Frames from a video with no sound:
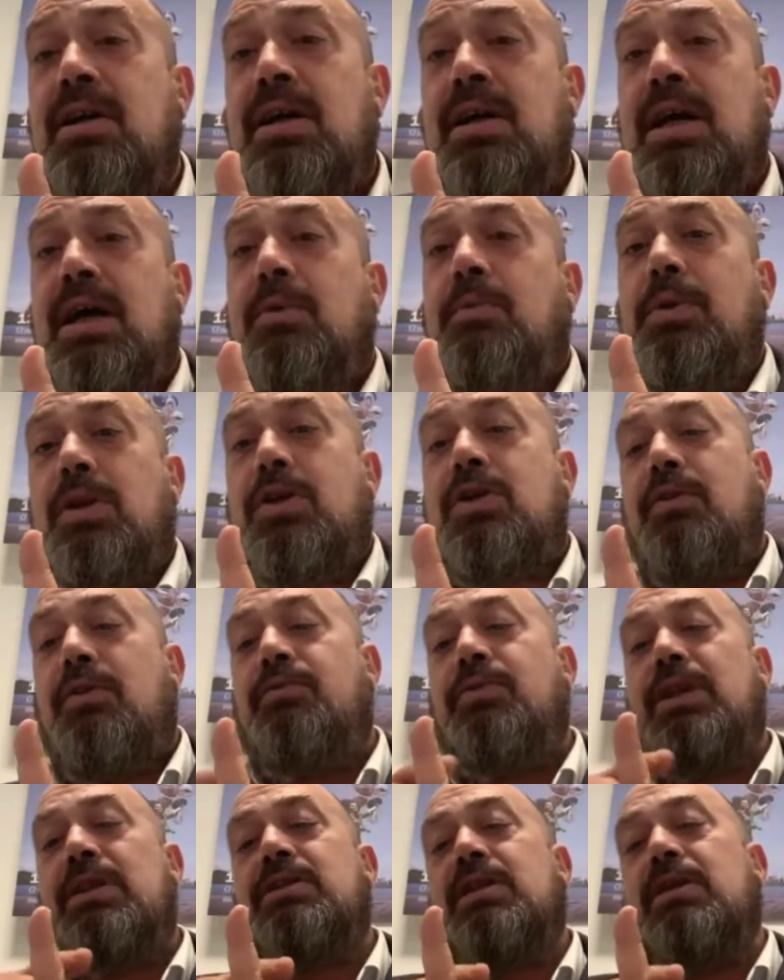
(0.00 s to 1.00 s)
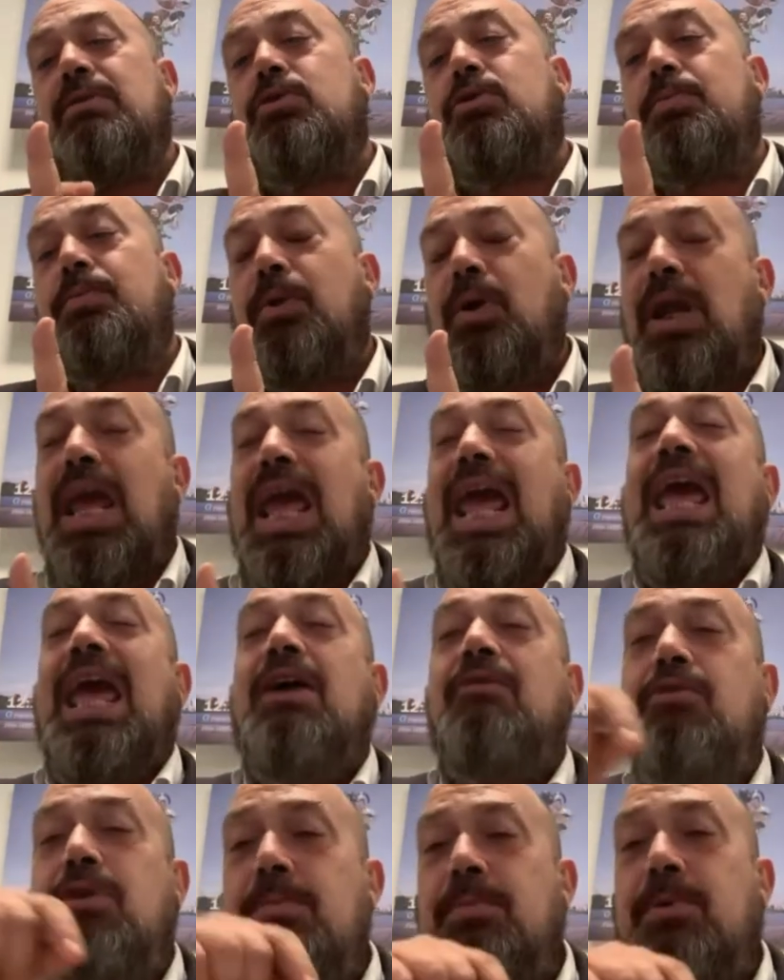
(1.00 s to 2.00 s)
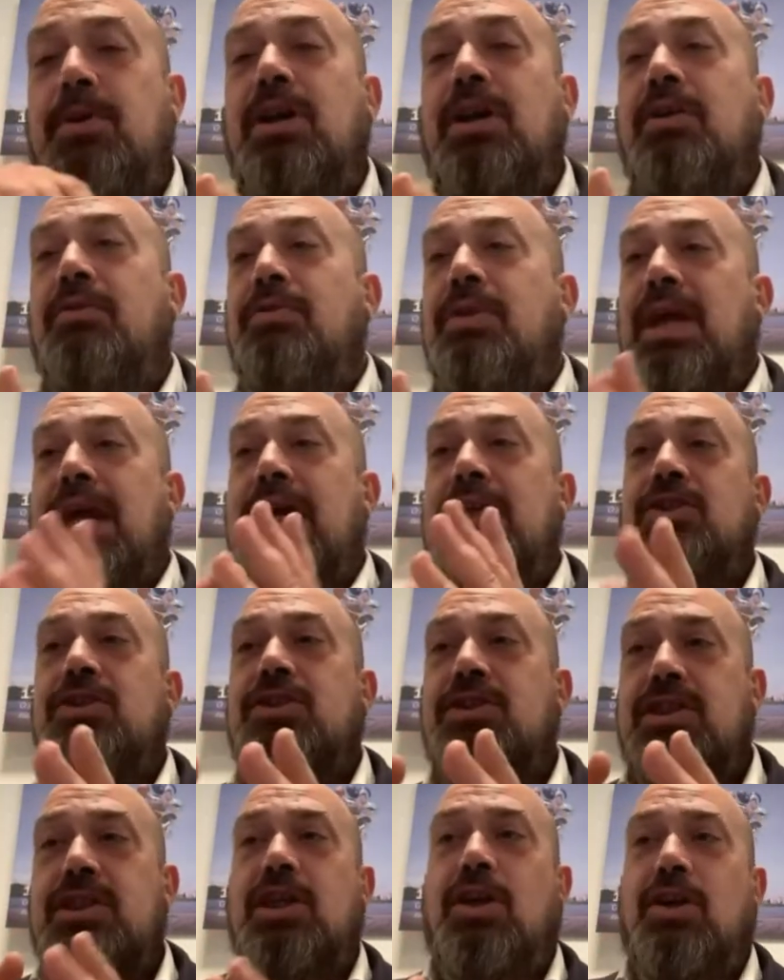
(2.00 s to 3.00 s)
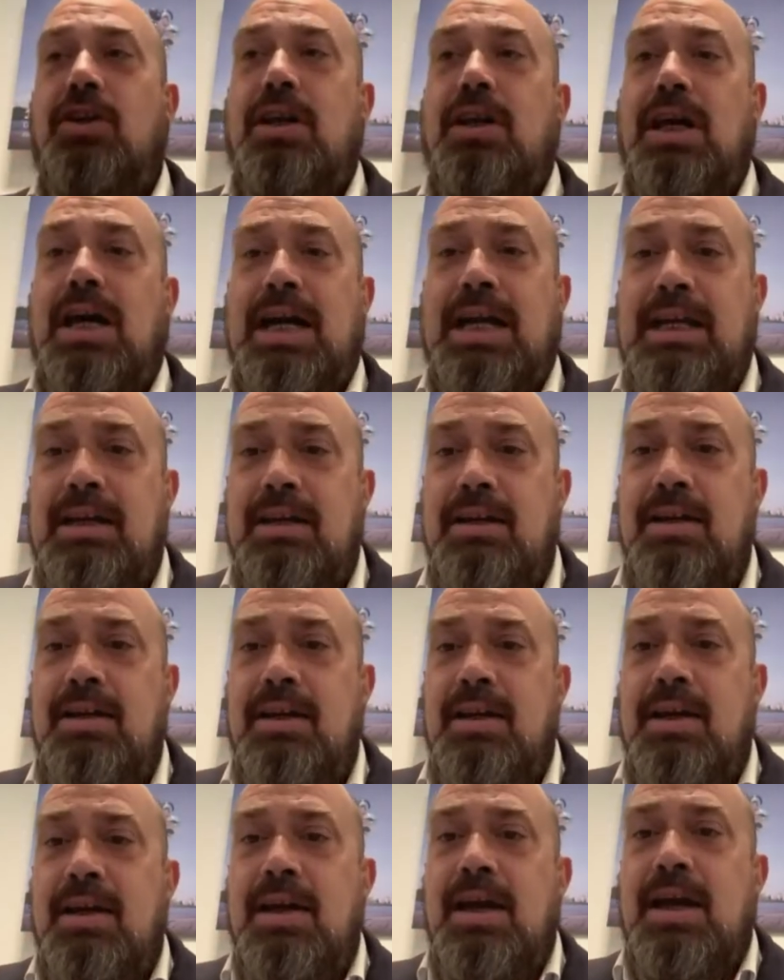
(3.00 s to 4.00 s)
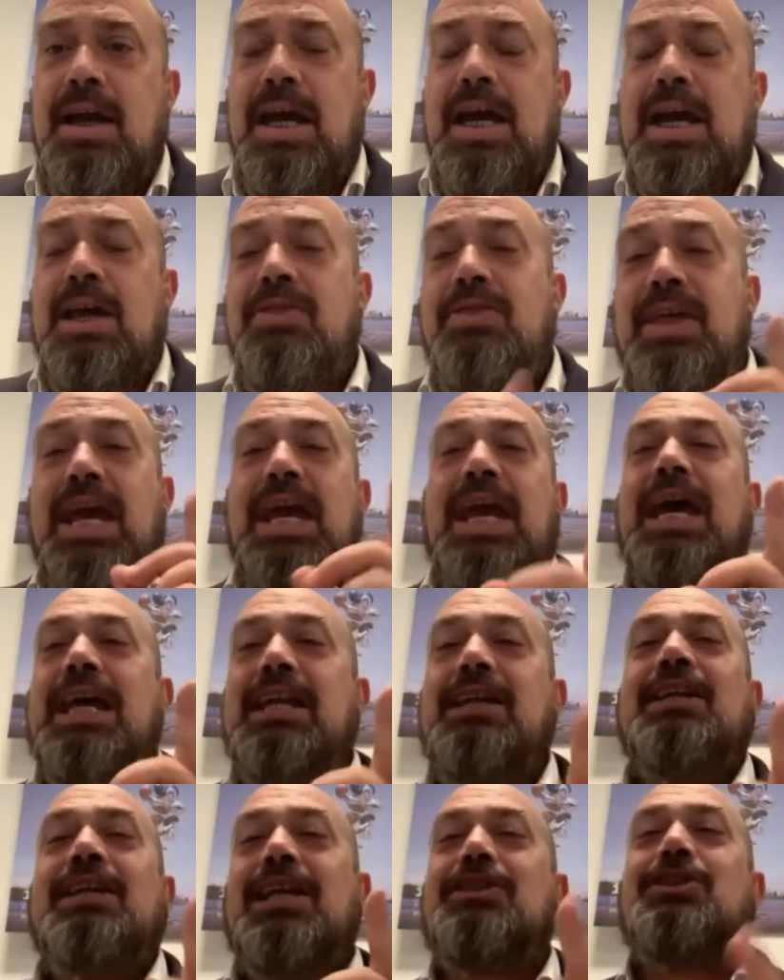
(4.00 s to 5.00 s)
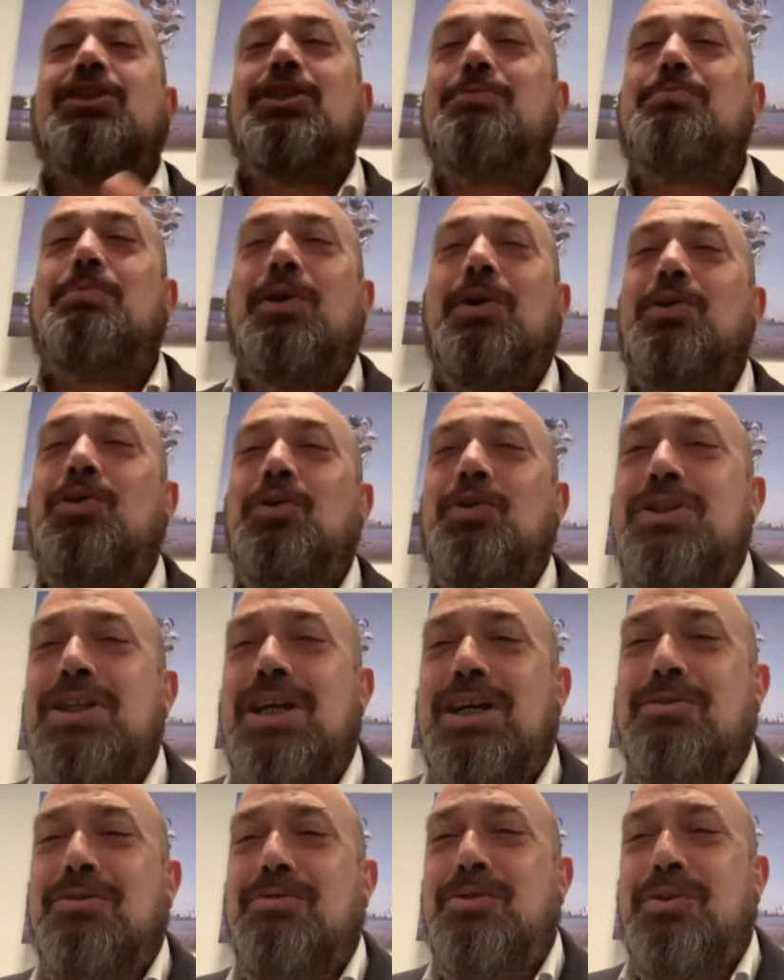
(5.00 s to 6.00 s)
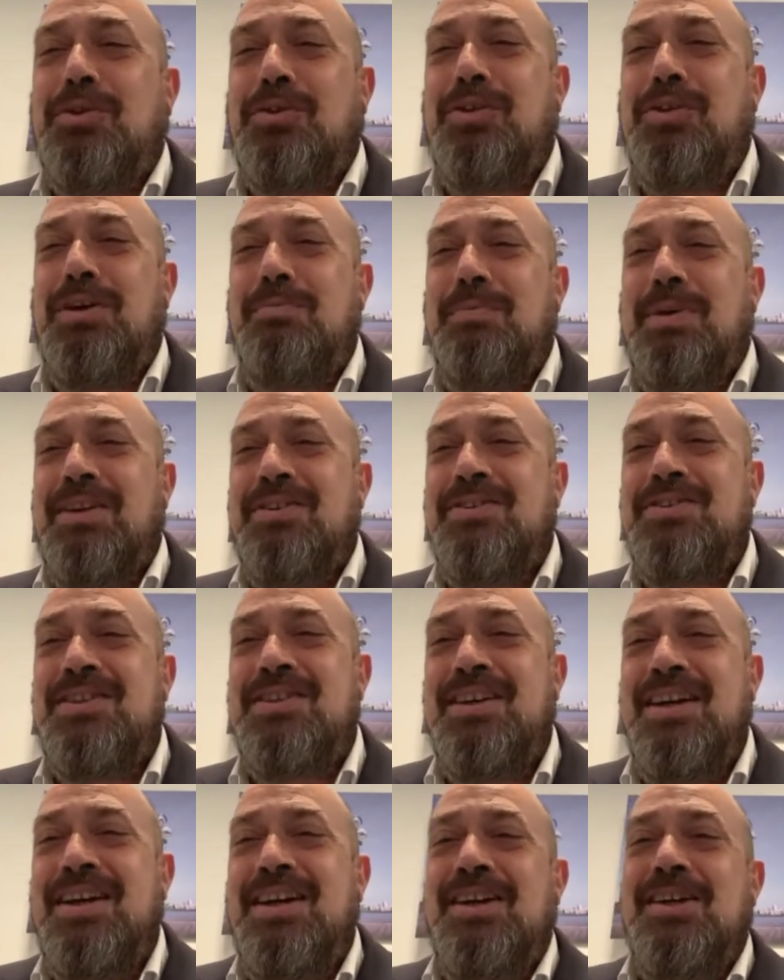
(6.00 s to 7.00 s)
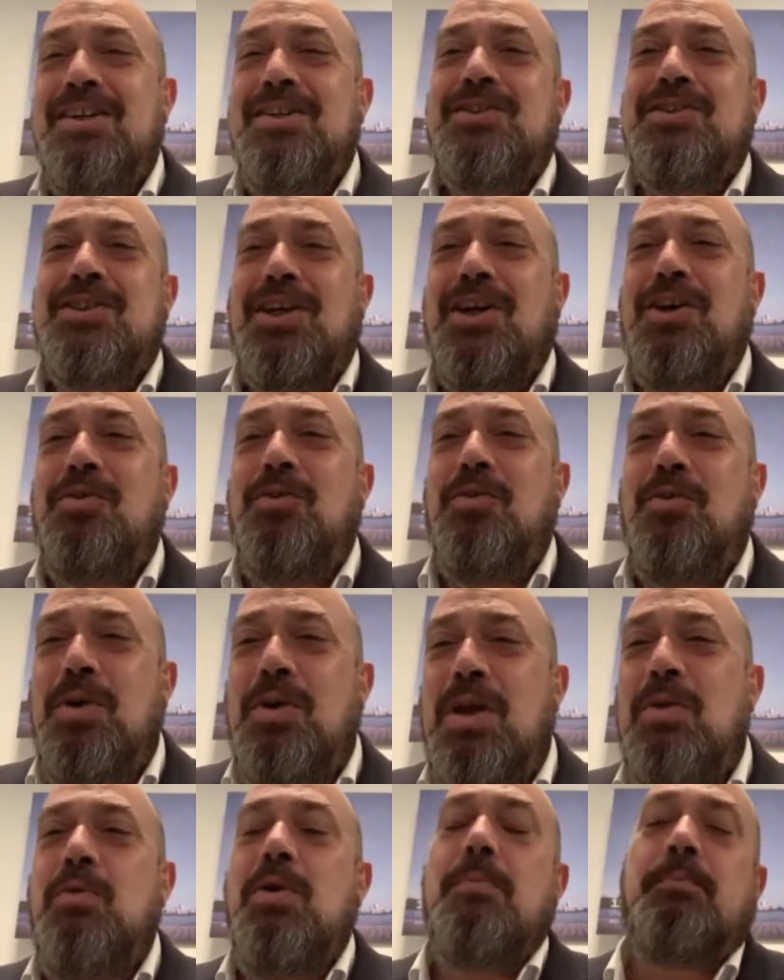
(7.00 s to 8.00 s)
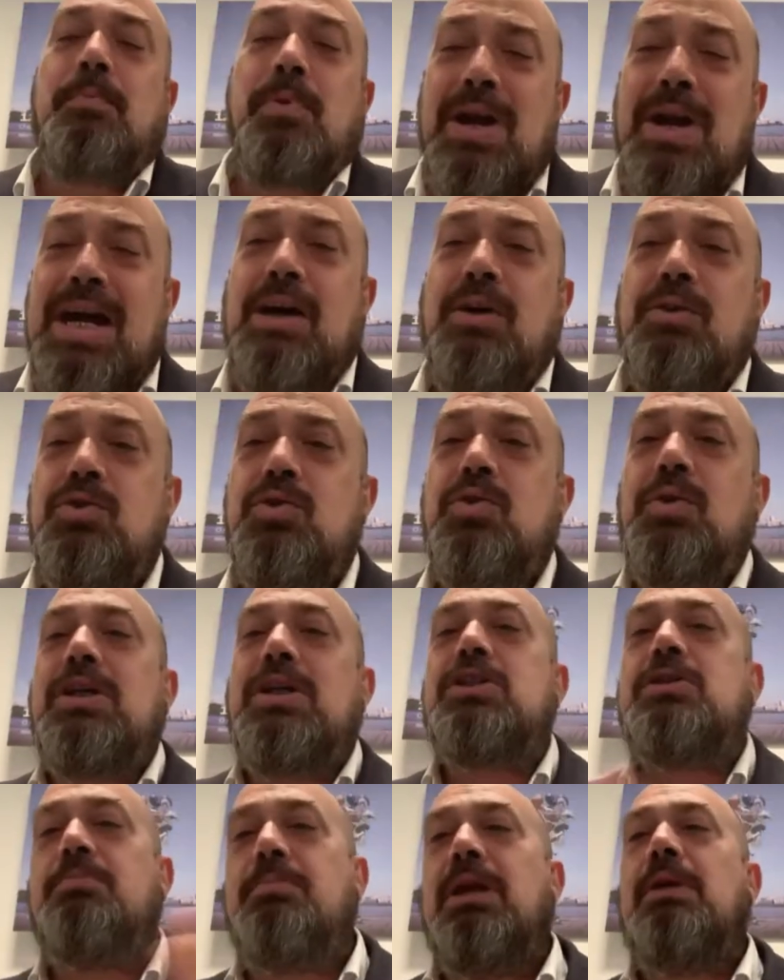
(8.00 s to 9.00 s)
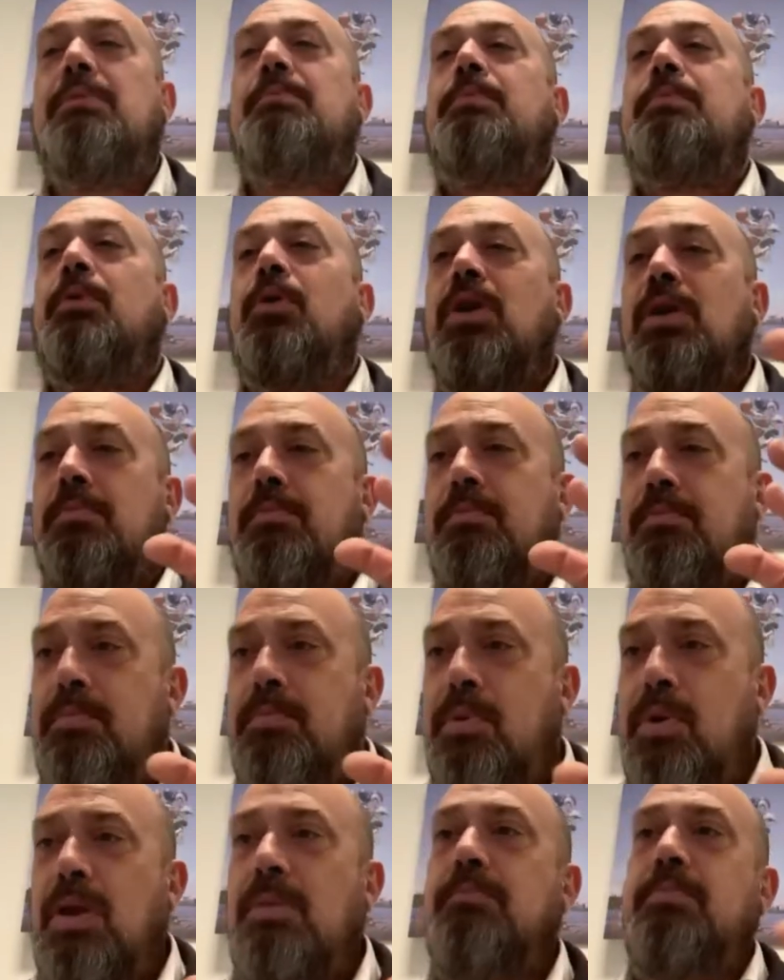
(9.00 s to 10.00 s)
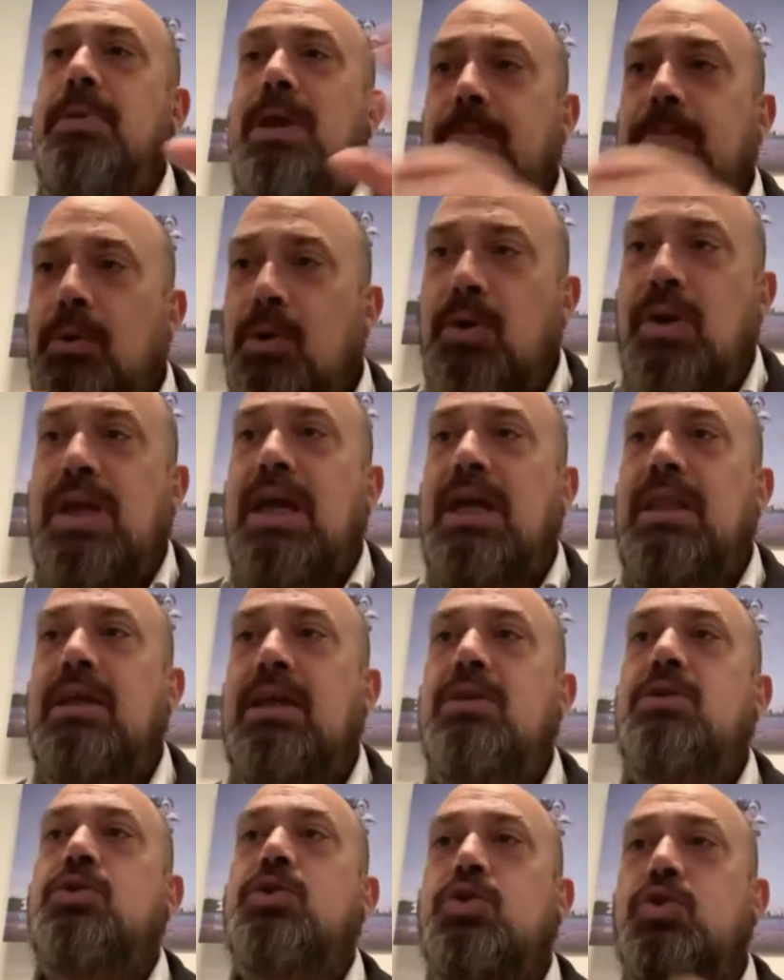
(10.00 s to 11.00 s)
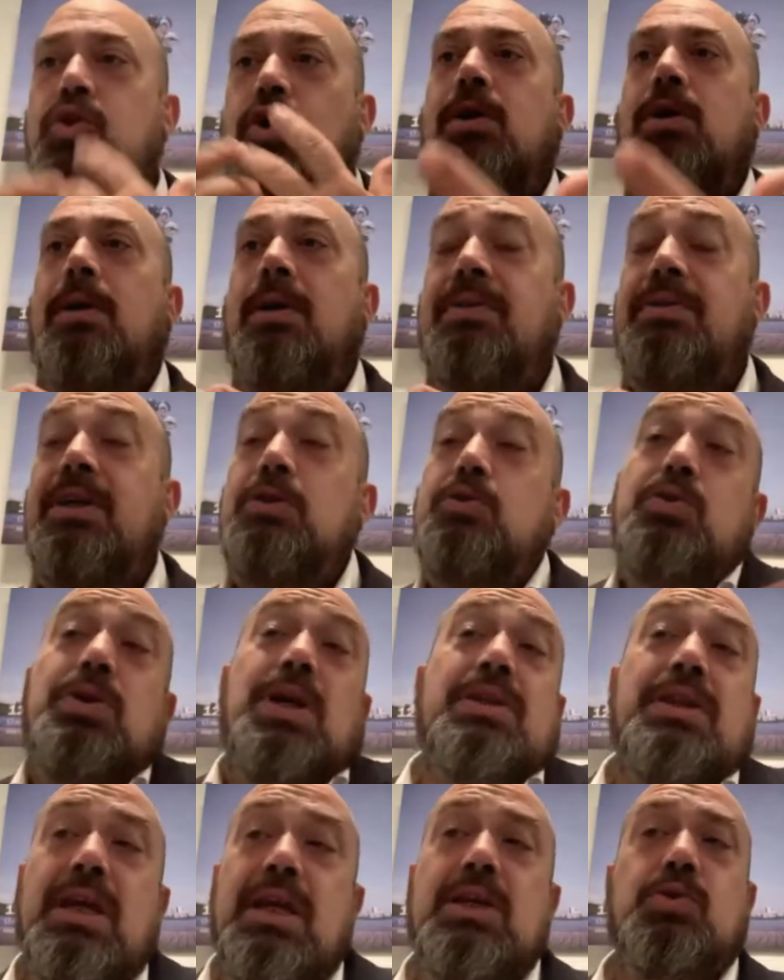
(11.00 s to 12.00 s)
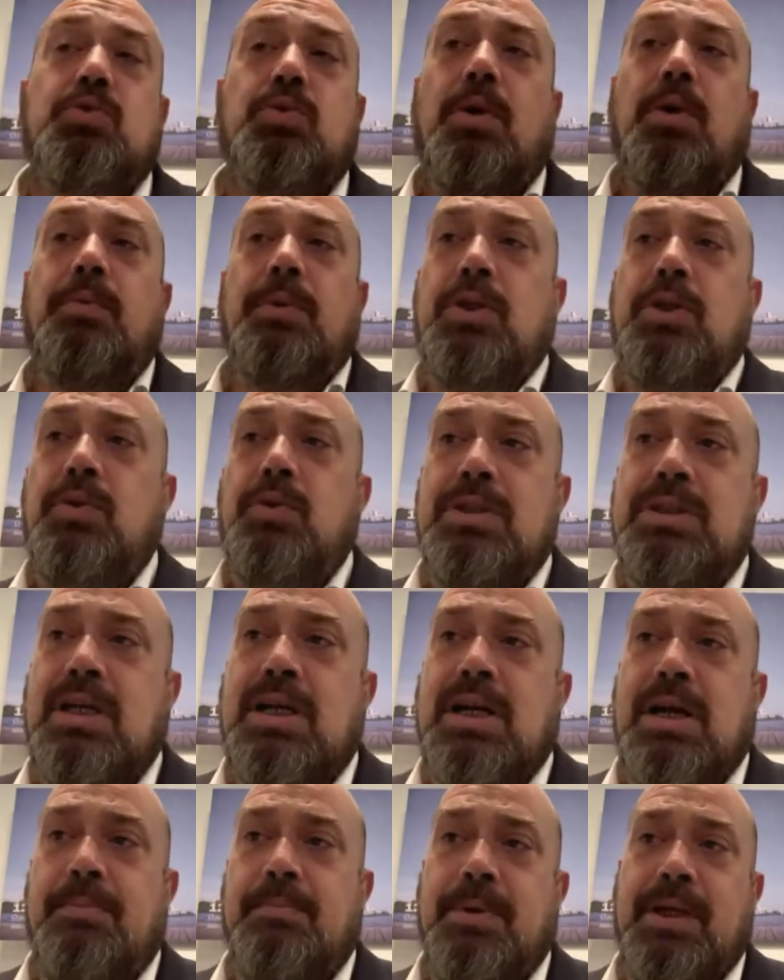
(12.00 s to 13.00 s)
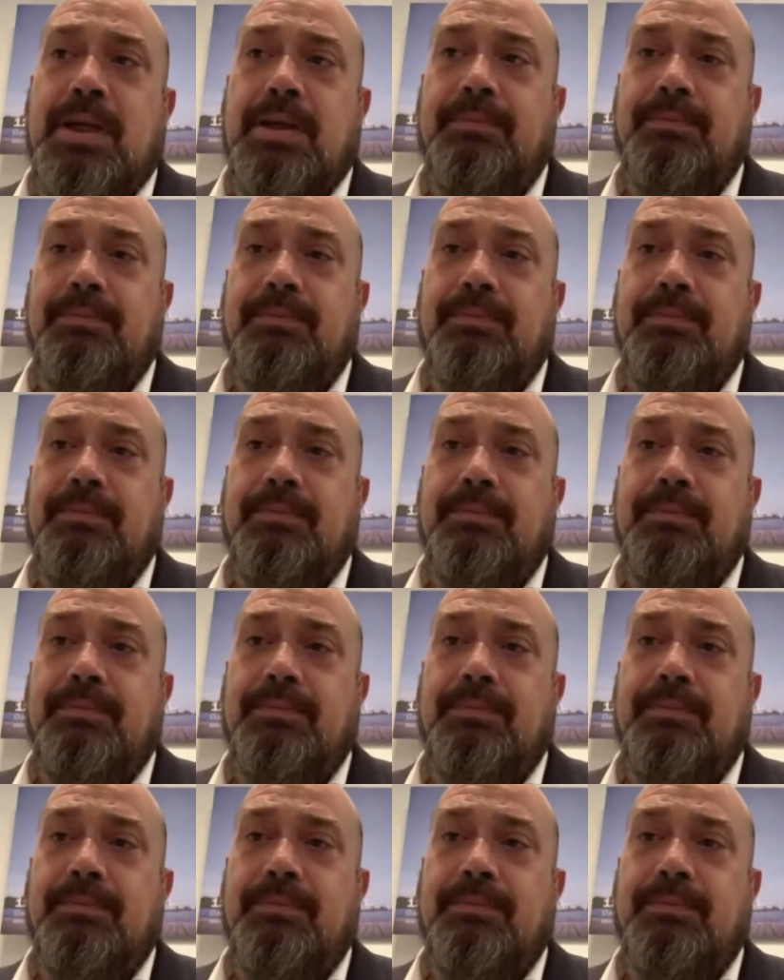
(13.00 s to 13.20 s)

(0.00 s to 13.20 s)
we convinced them to put everybody of the agency online, and they hadn't actually spoke to each other for three months. So we were proud to actually be putting putting people together to talk about things, I think is what we do as a company